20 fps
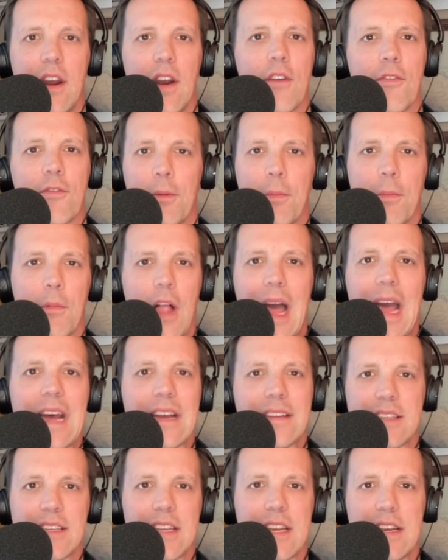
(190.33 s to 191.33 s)
from
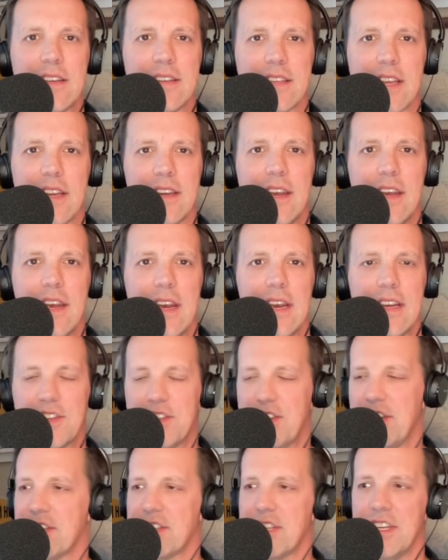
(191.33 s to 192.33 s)
last season is
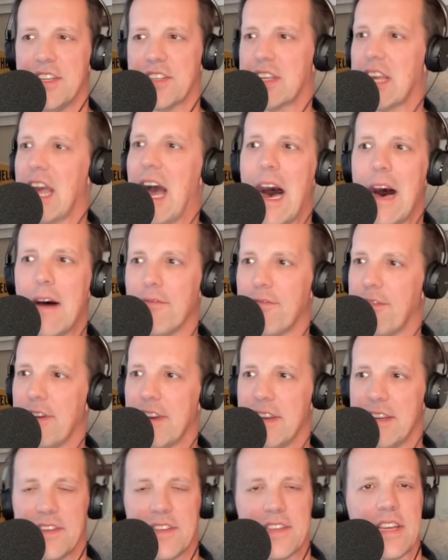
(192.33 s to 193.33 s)
just his
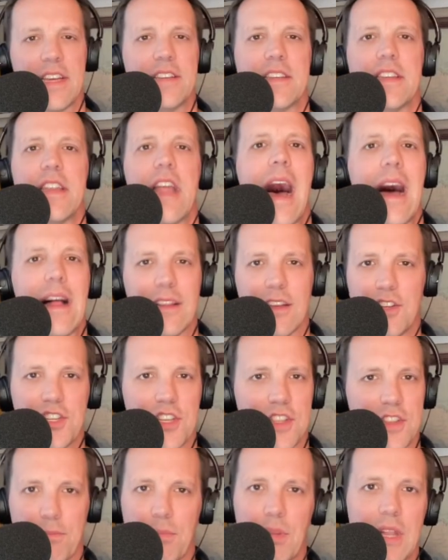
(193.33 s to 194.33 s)
confidence, his knowledge
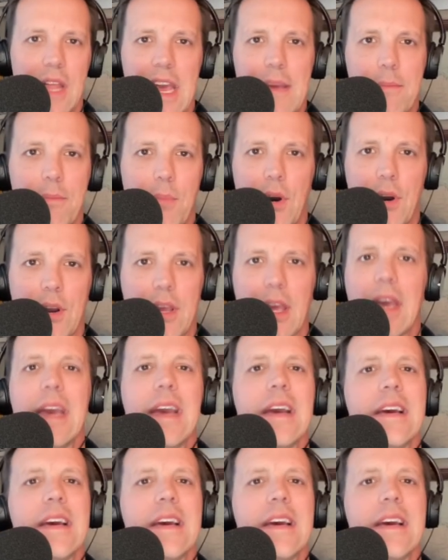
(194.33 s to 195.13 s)
of the playbook,